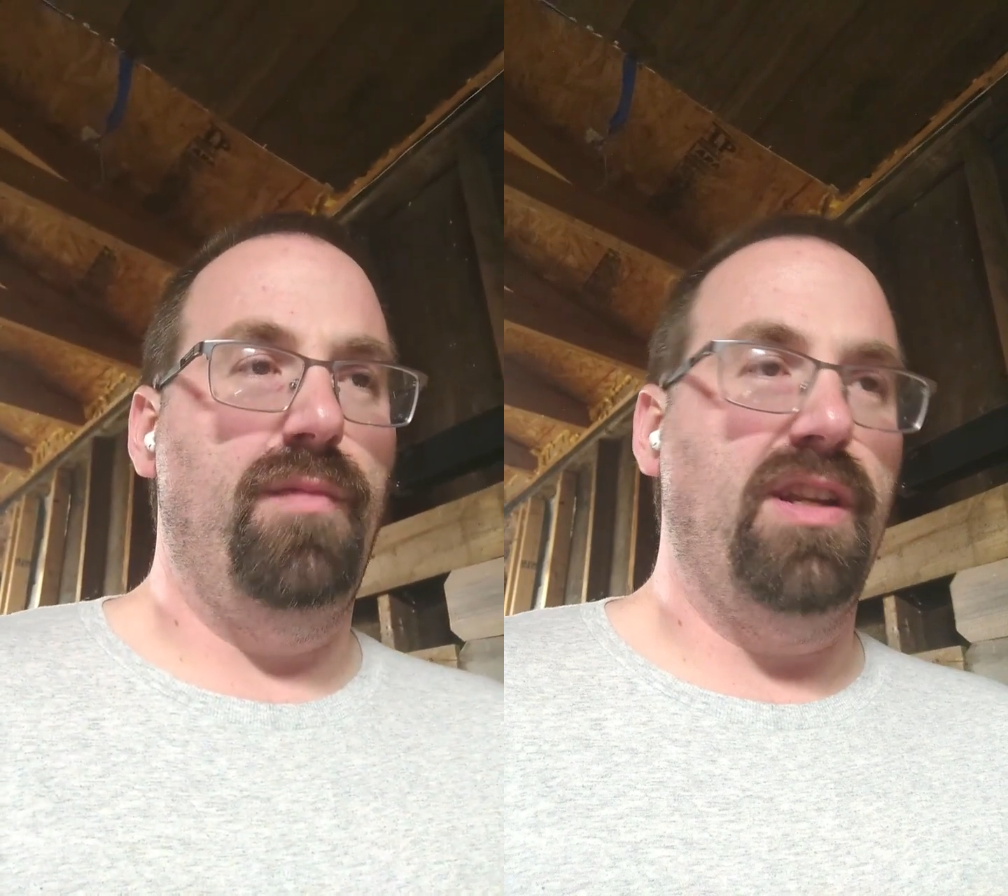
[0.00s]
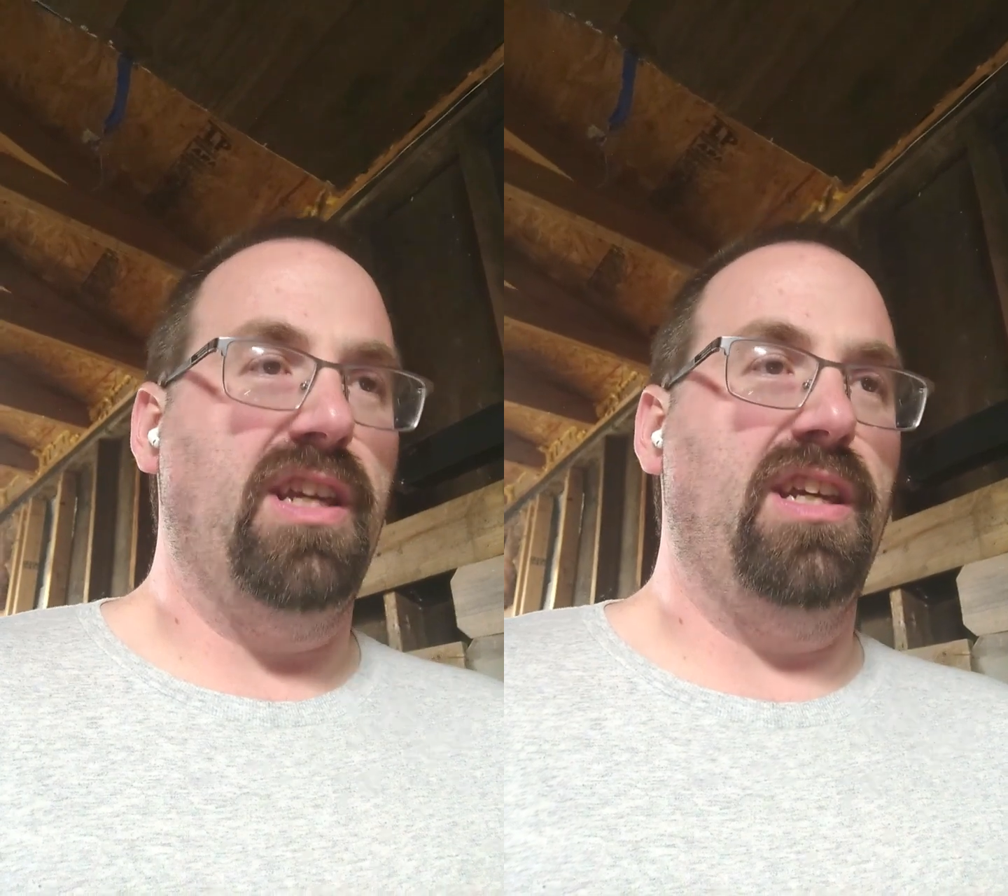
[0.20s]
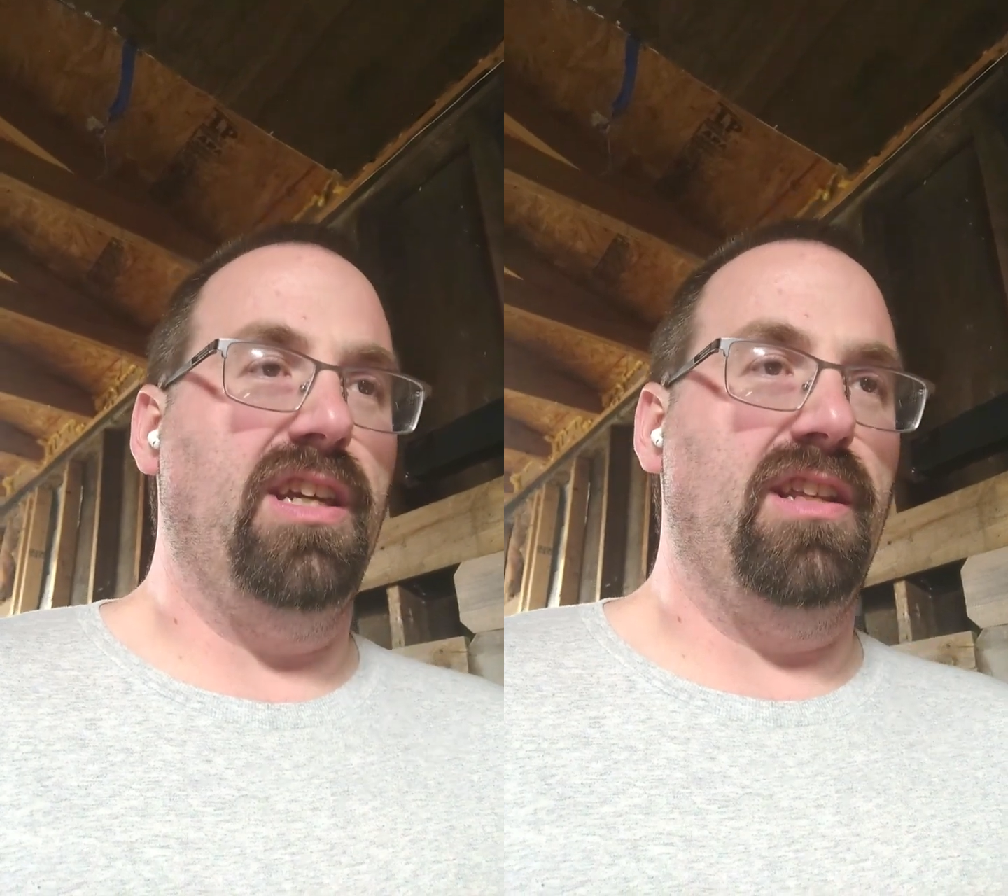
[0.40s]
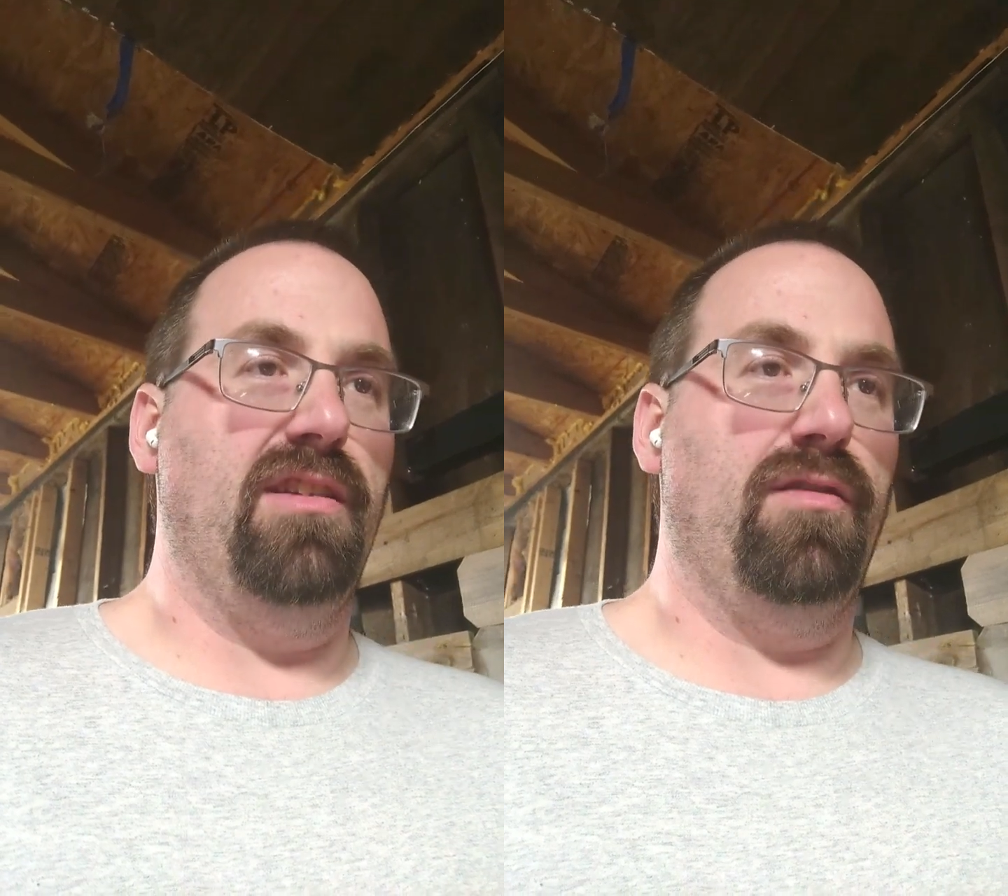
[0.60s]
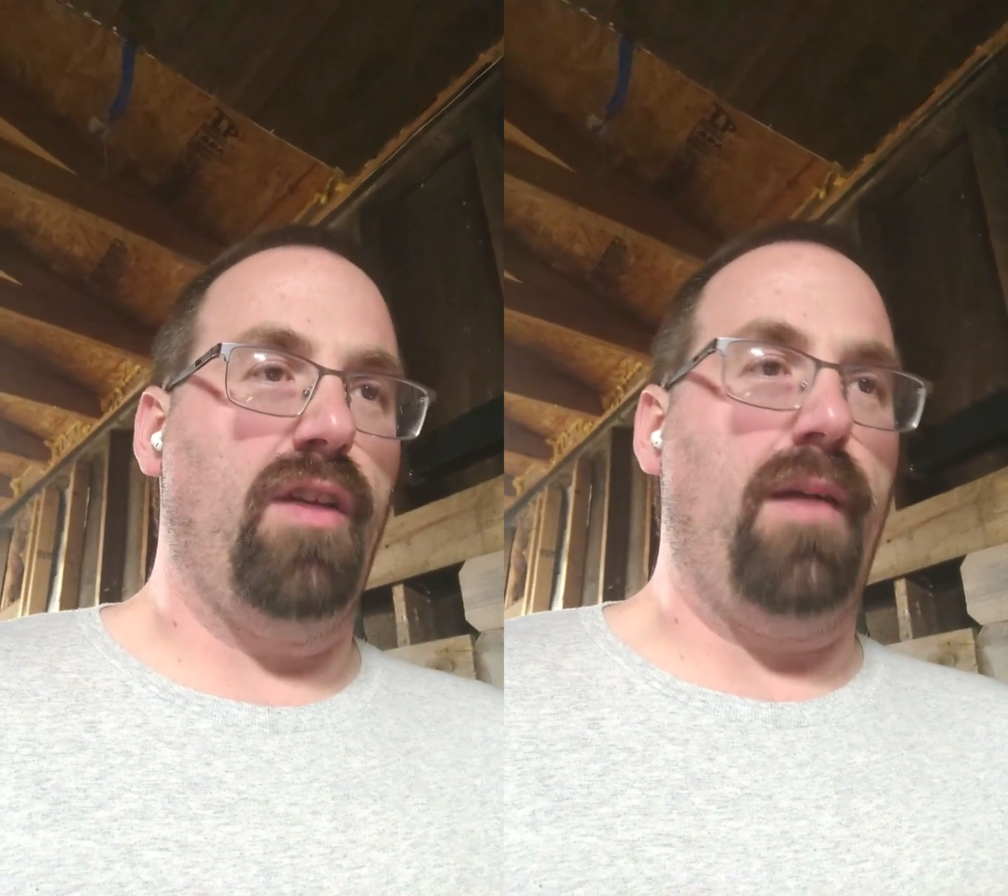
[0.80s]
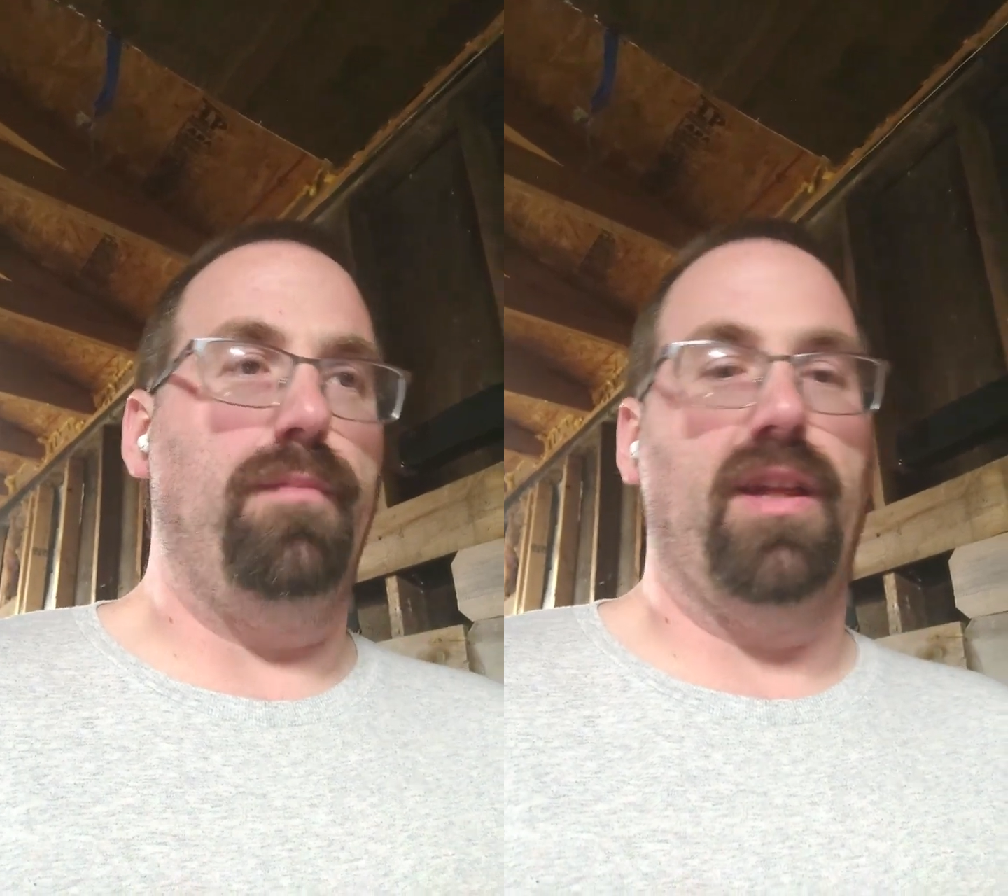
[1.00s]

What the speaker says: money and crap